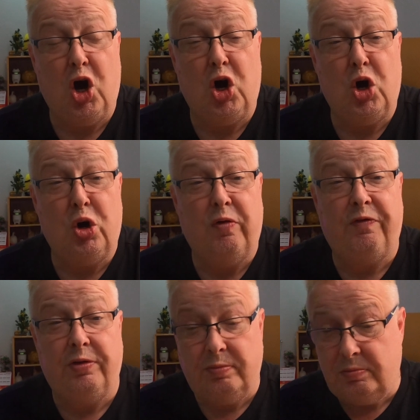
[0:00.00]
of
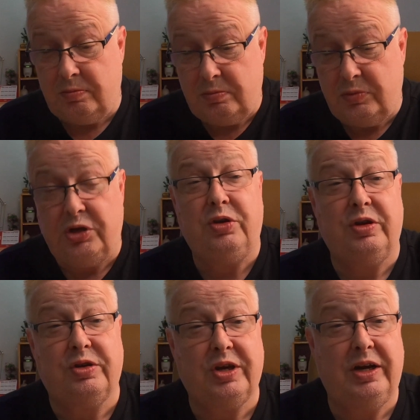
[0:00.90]
you
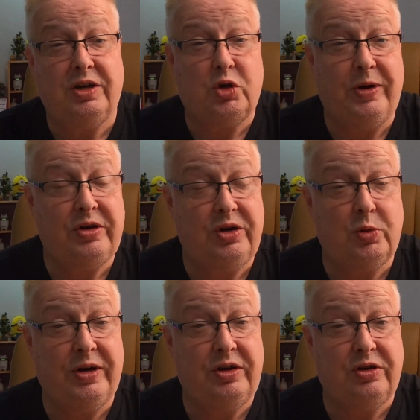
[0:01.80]
could say
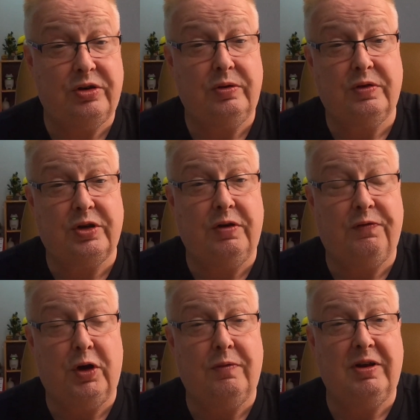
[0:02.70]
2022 so
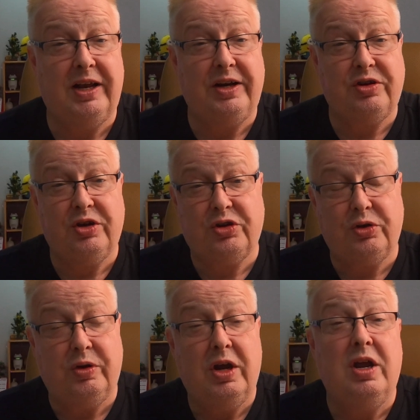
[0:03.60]
far related
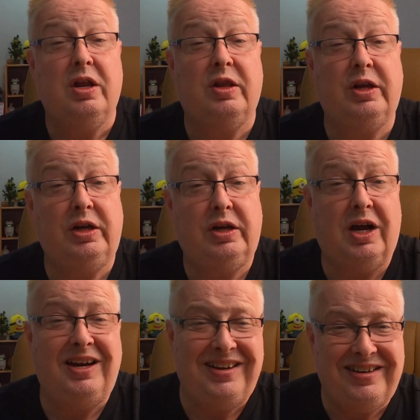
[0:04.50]
to the
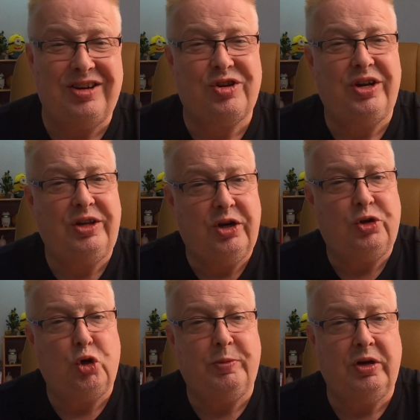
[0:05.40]
i'm going to say the
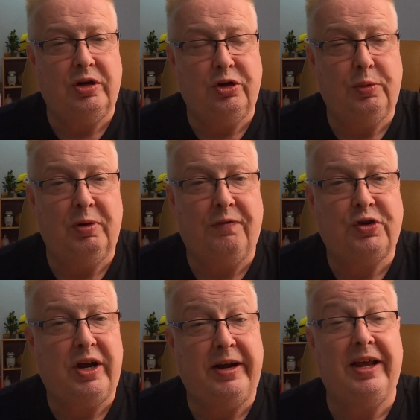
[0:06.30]
doom and gloom of
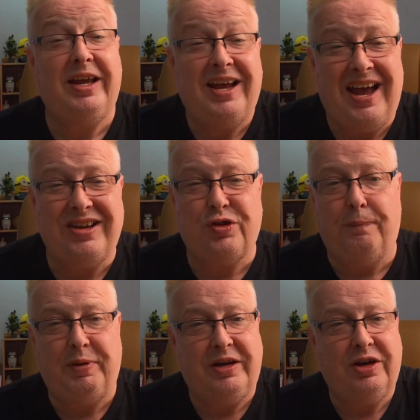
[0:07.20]
china it
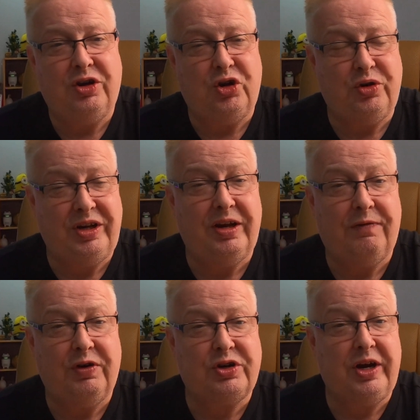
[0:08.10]
hasn't been a good year
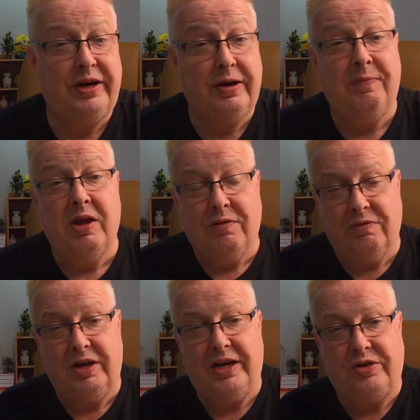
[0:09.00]
for china
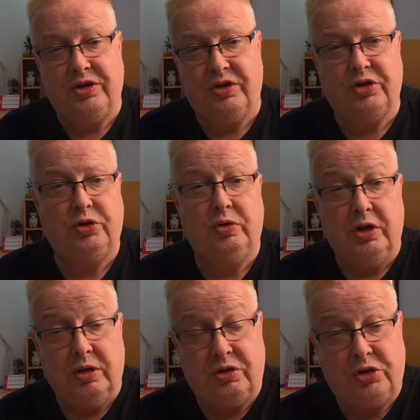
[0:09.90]
related to
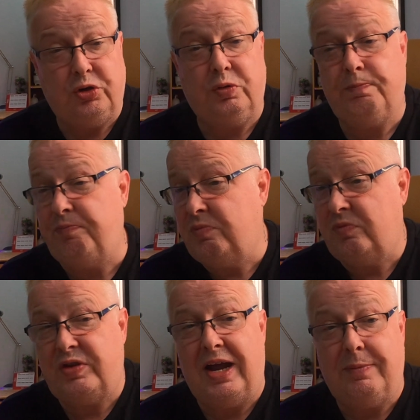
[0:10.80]
two
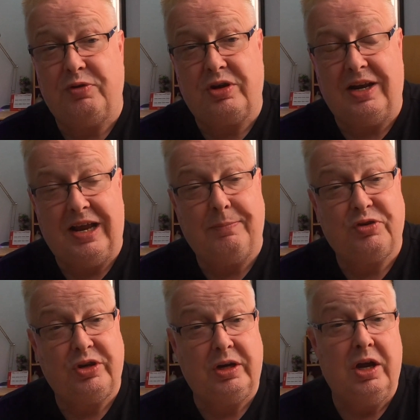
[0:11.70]
dams
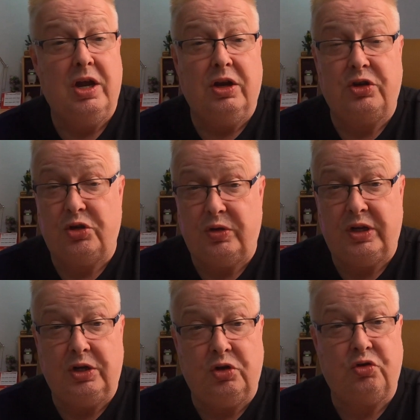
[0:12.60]
collapsing to
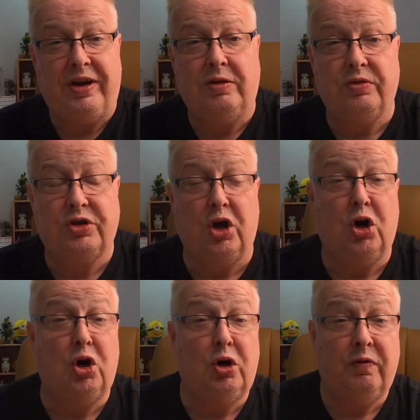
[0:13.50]
the droughts
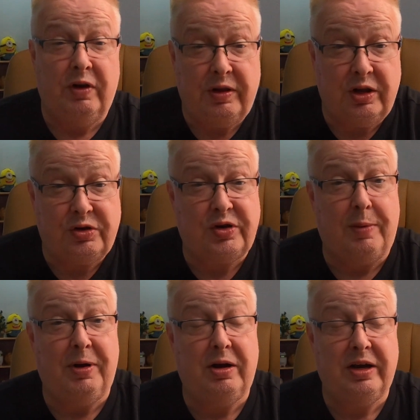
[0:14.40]
of the
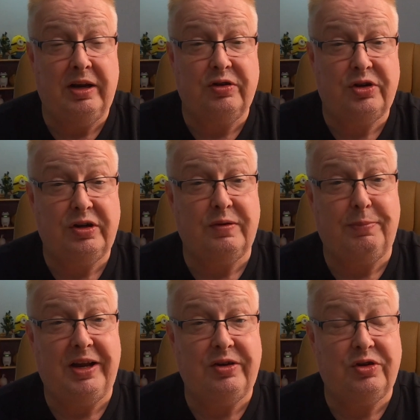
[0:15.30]
summer in certain
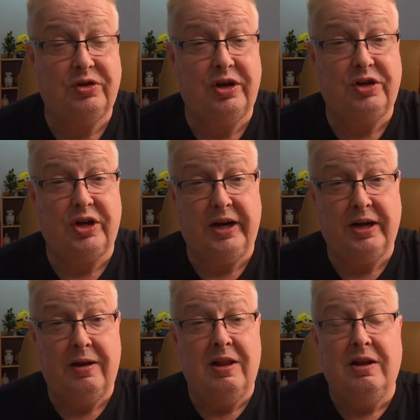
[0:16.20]
places in
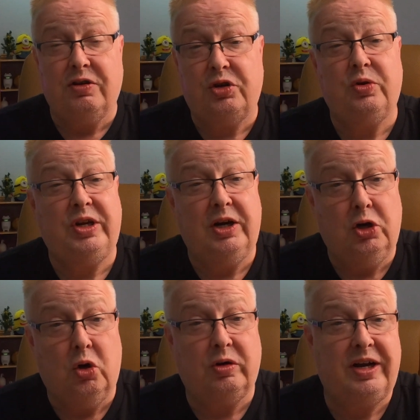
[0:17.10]
china to the
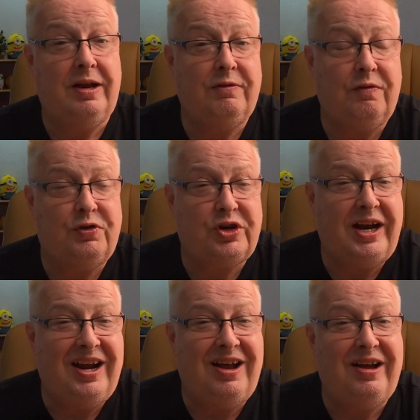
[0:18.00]
lockdowns of
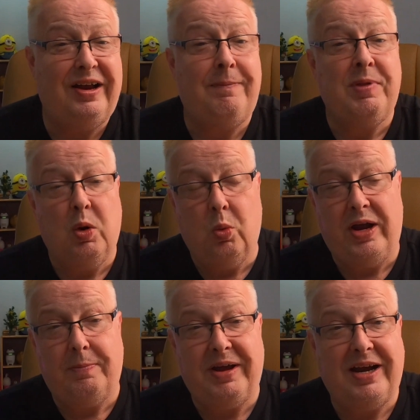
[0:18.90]
shanghai
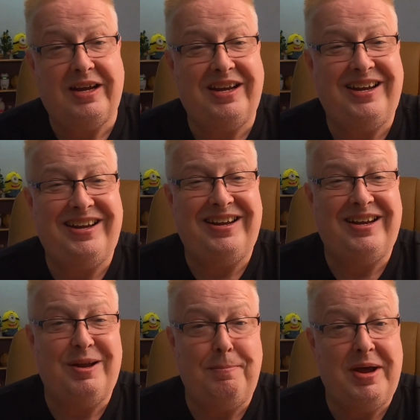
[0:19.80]
way back
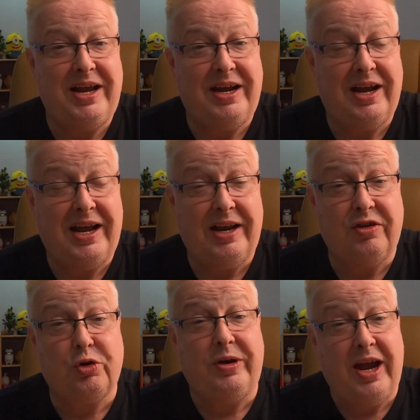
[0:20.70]
in may
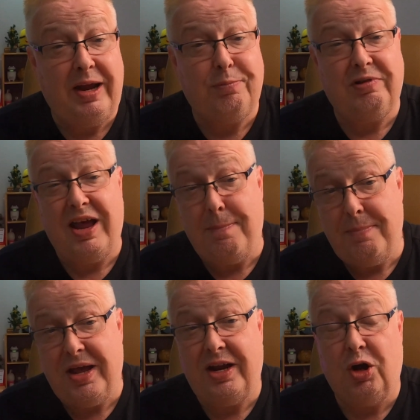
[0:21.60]
and sorry april and
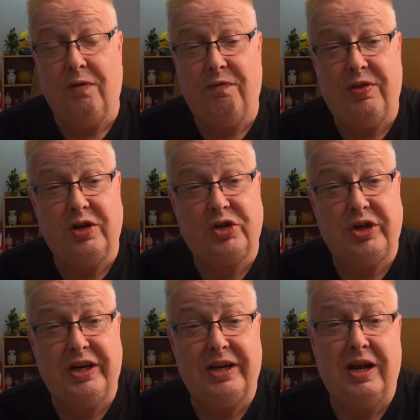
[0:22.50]
may of this
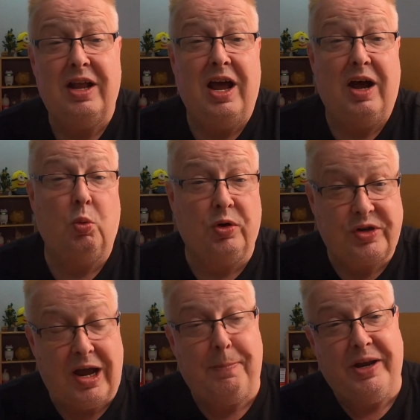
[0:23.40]
year
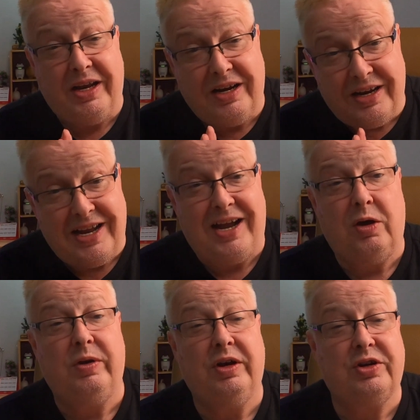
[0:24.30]
what's happening
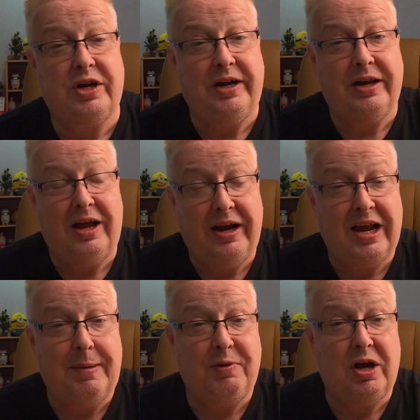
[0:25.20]
now in china i
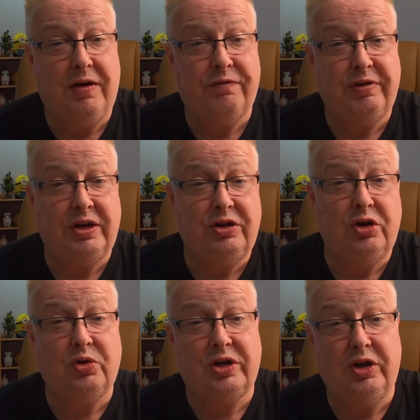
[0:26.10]
am covering
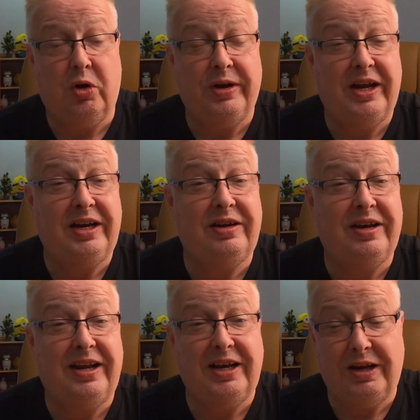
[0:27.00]
usually on a
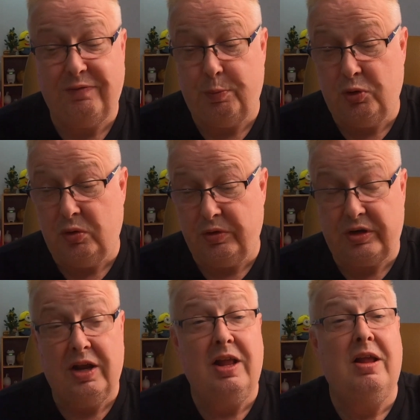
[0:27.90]
daily
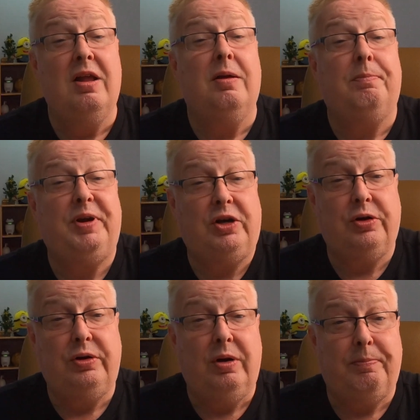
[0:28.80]
report be
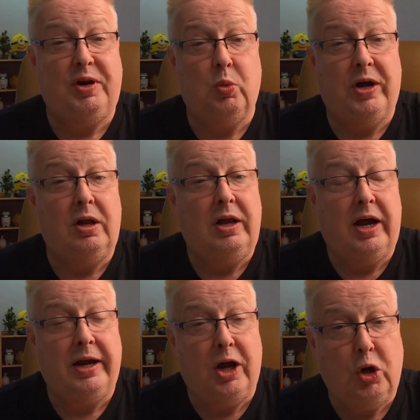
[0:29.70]
good be well
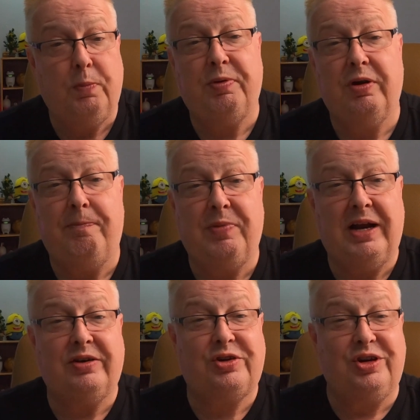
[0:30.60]
i hope
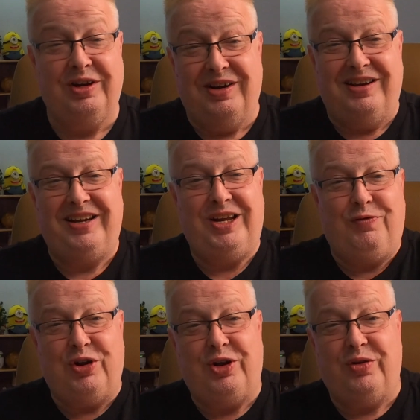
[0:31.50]
that's,
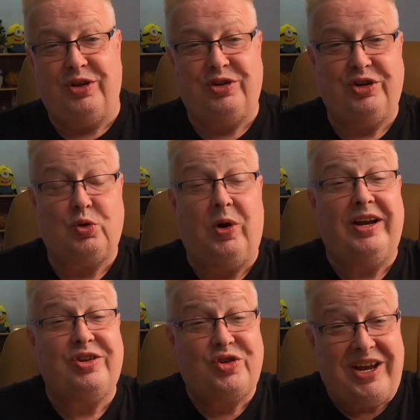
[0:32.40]
even though this is
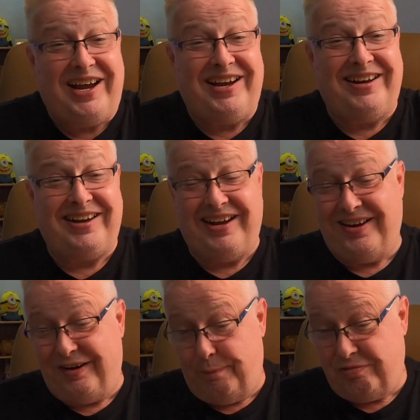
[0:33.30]
quite sad
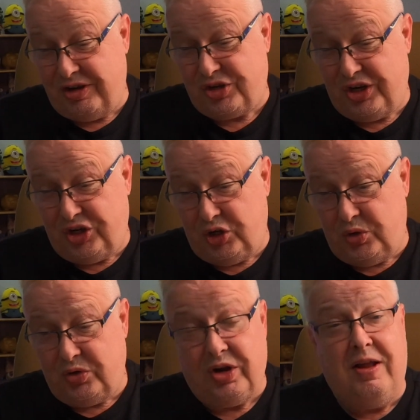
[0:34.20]
and depressing
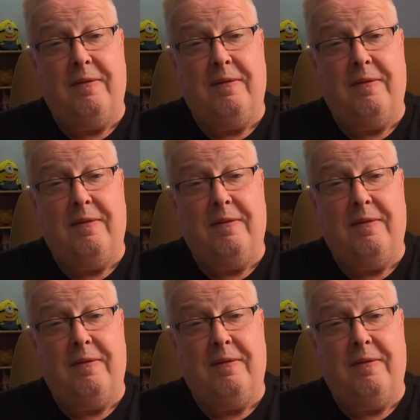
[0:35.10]
news,